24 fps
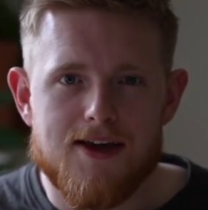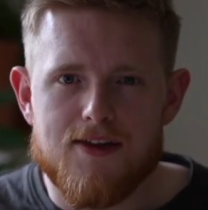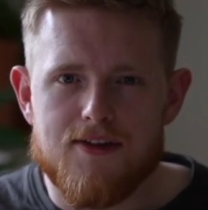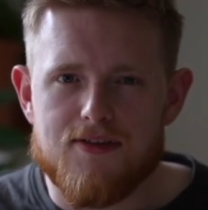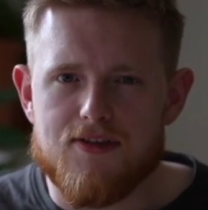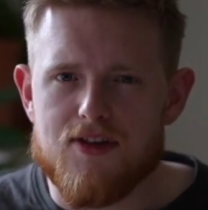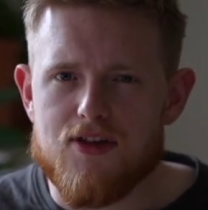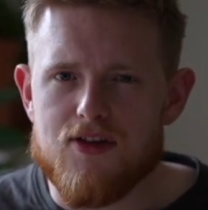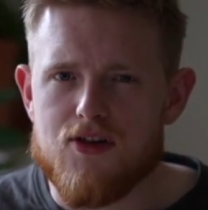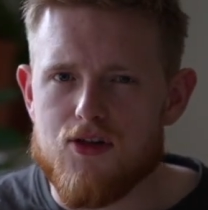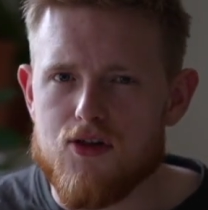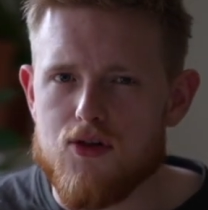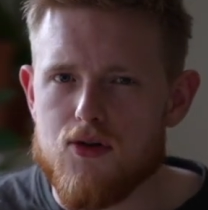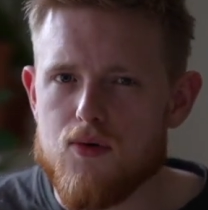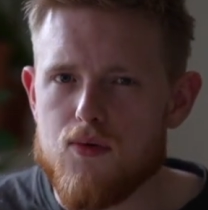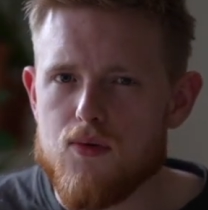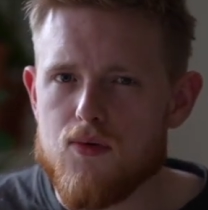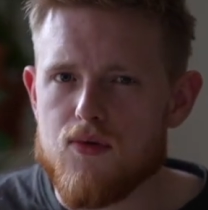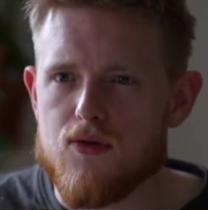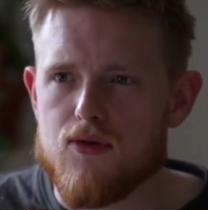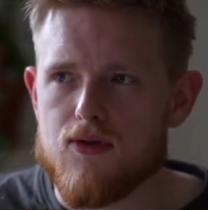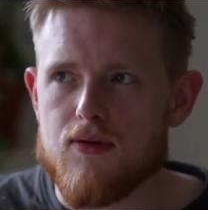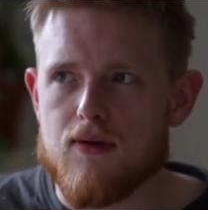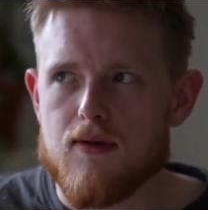these
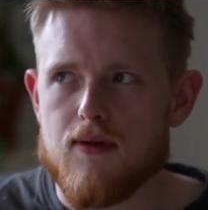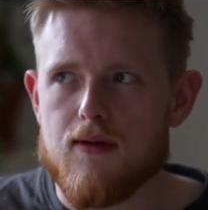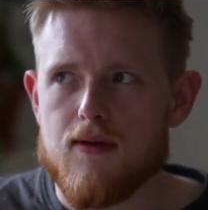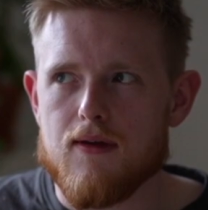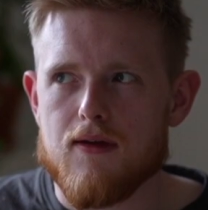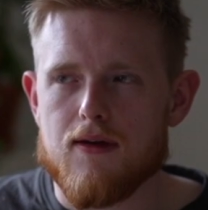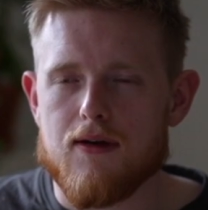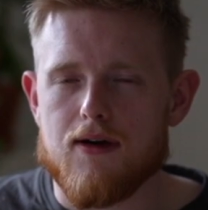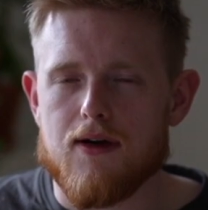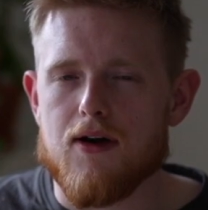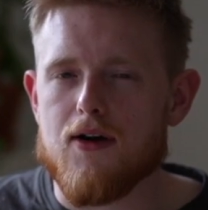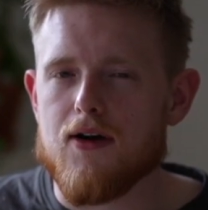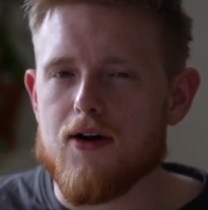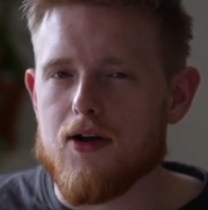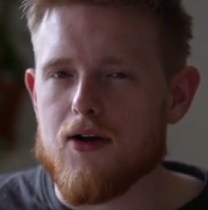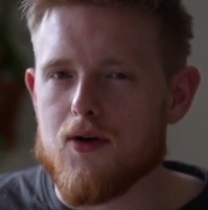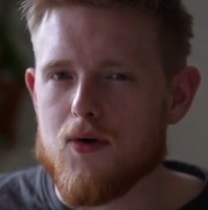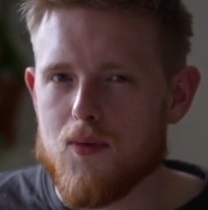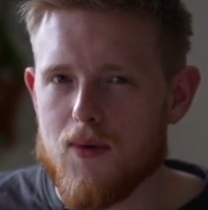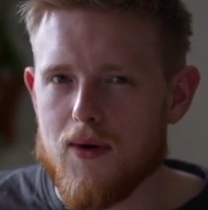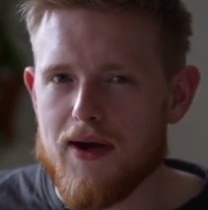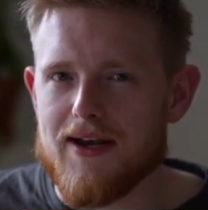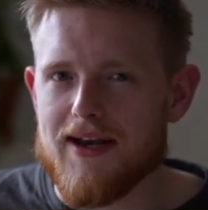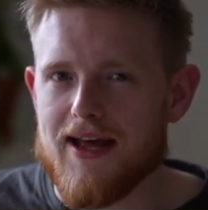shoes are
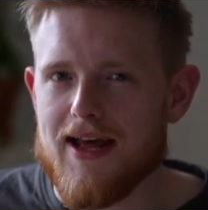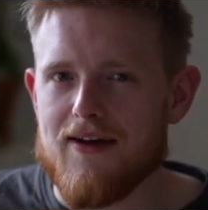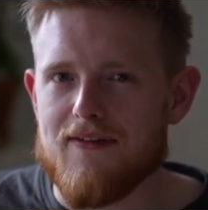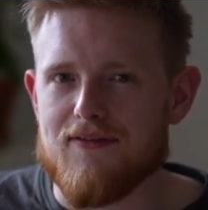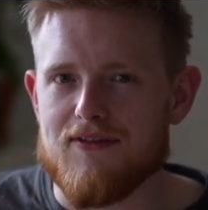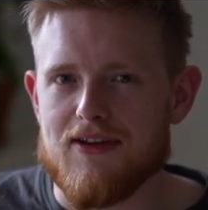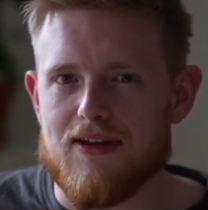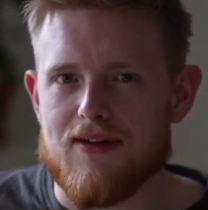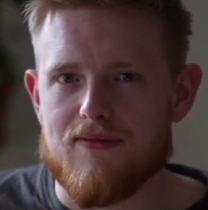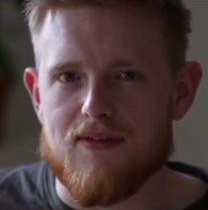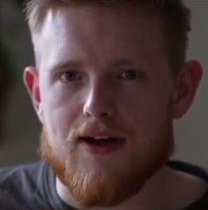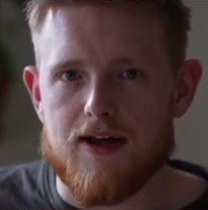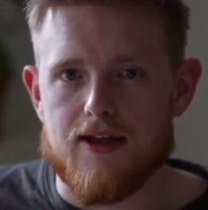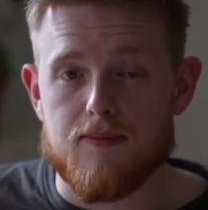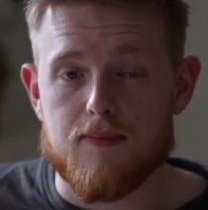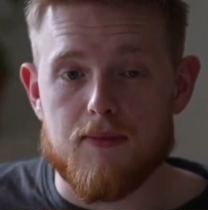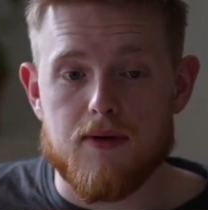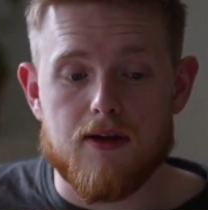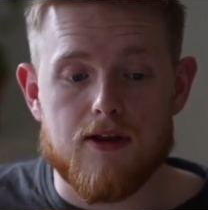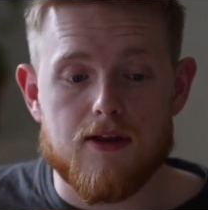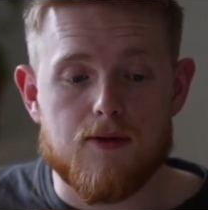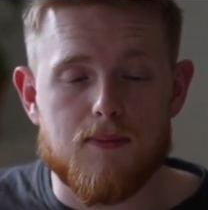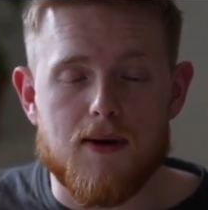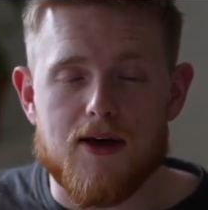quite a hefty
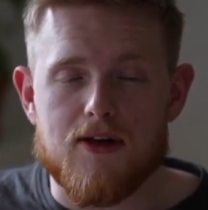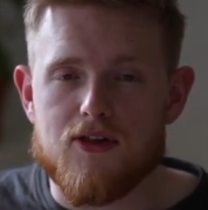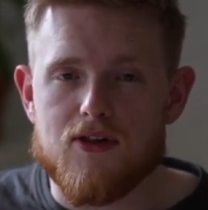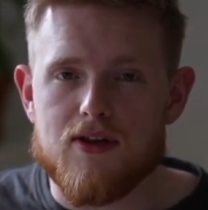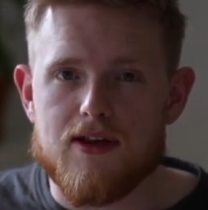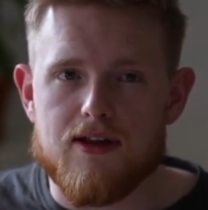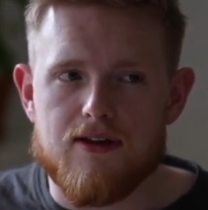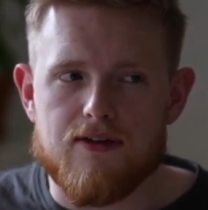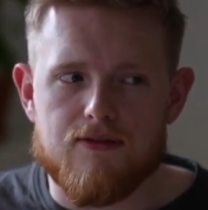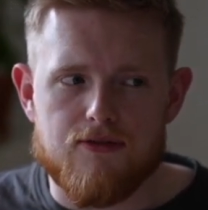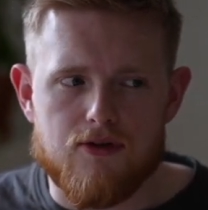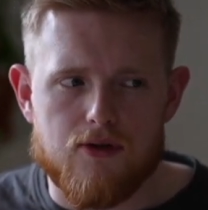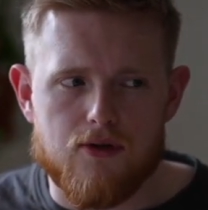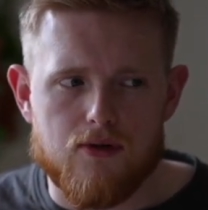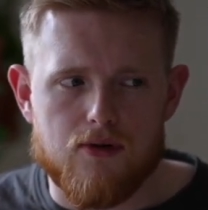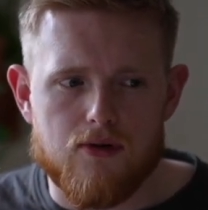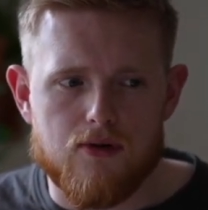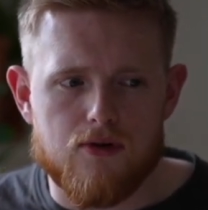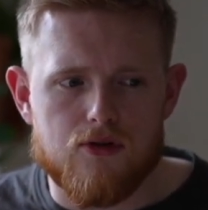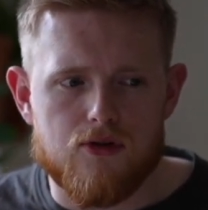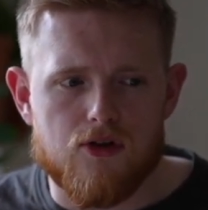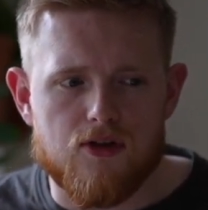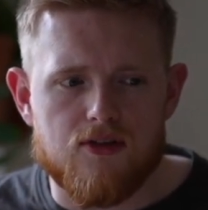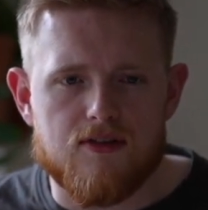investment, especially if
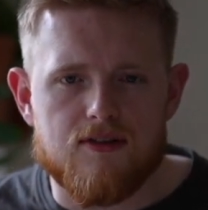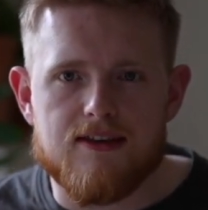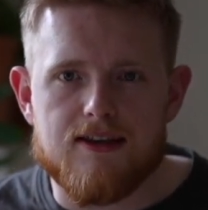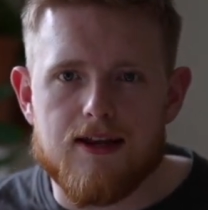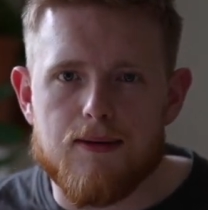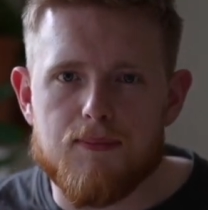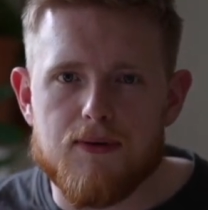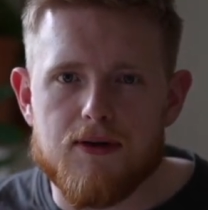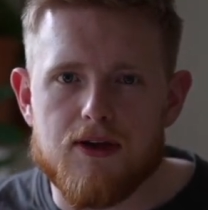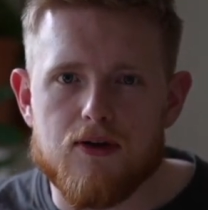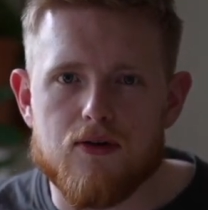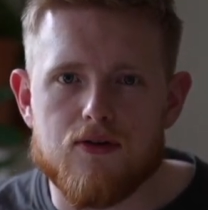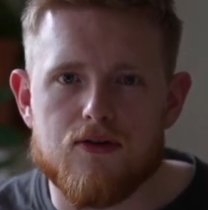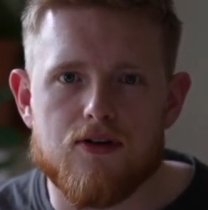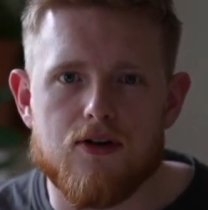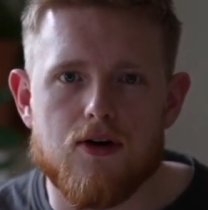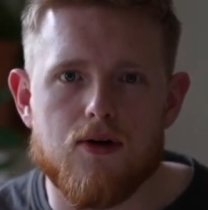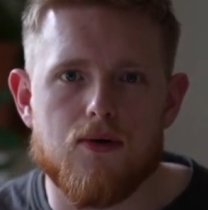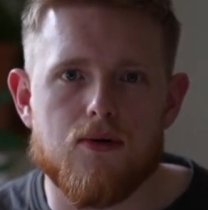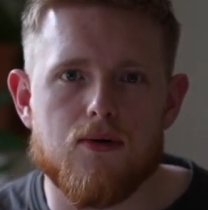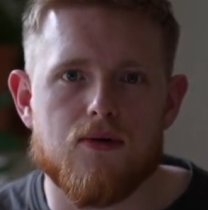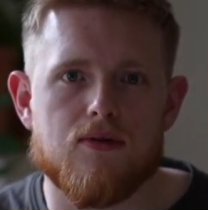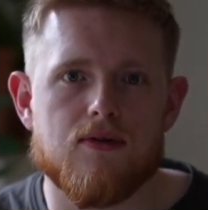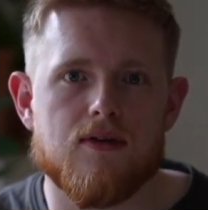you're just dipping your
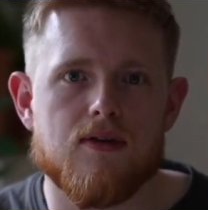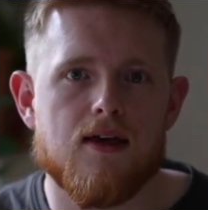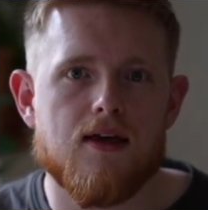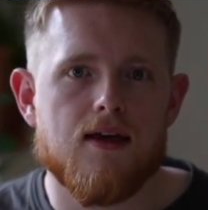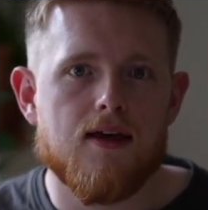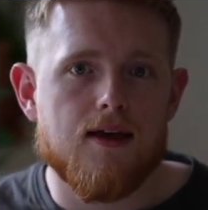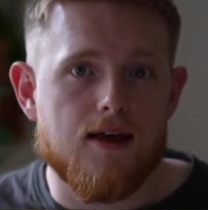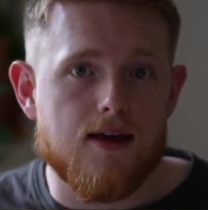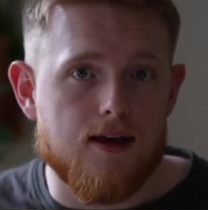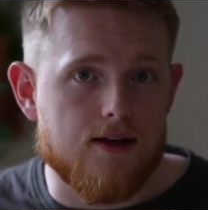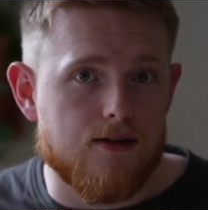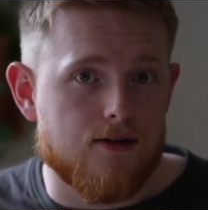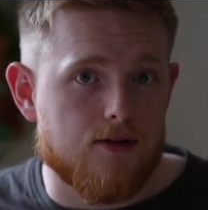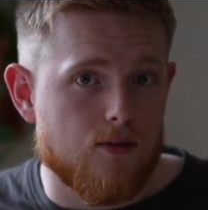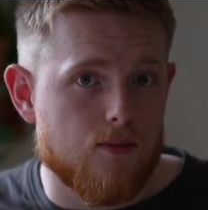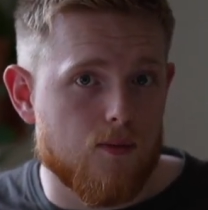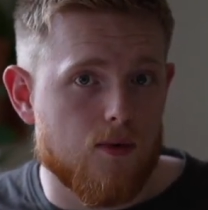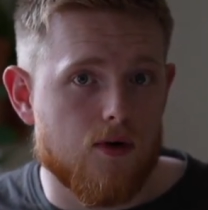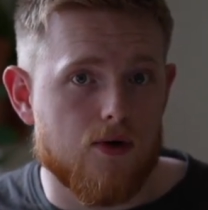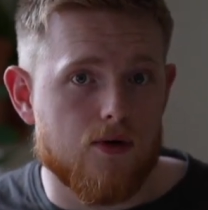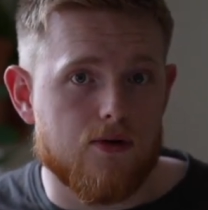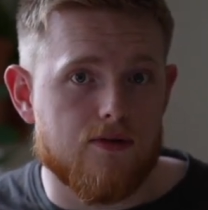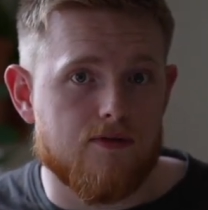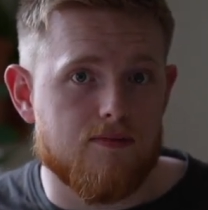toes into the
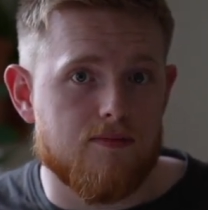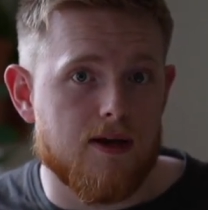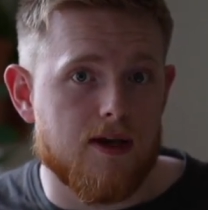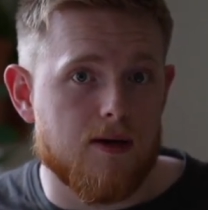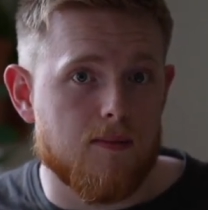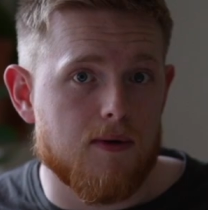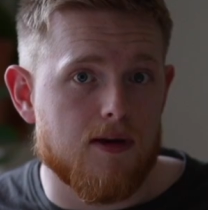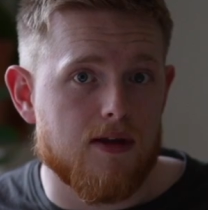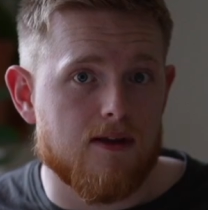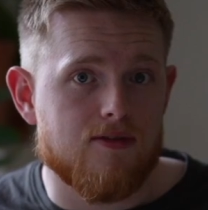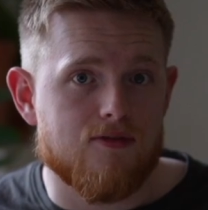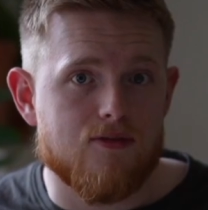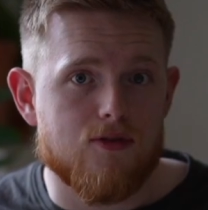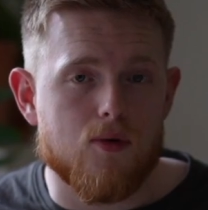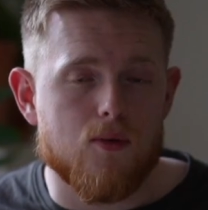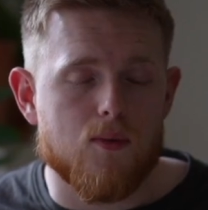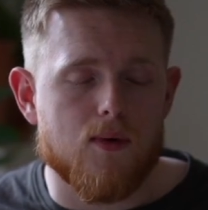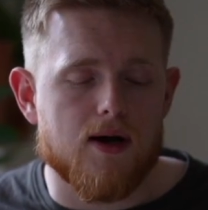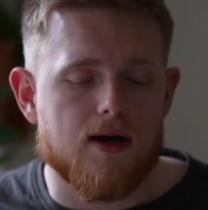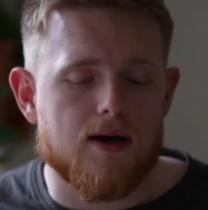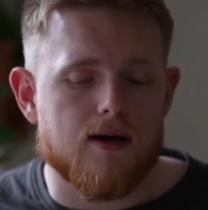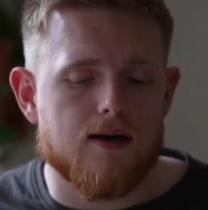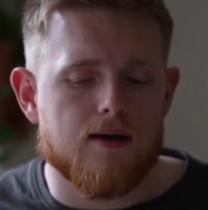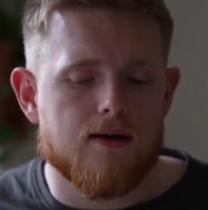world of minimalist
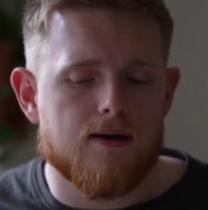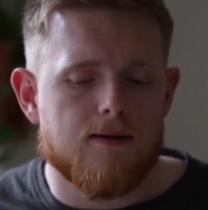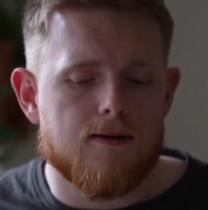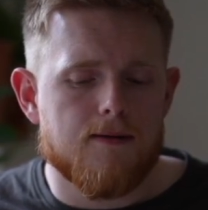footwear.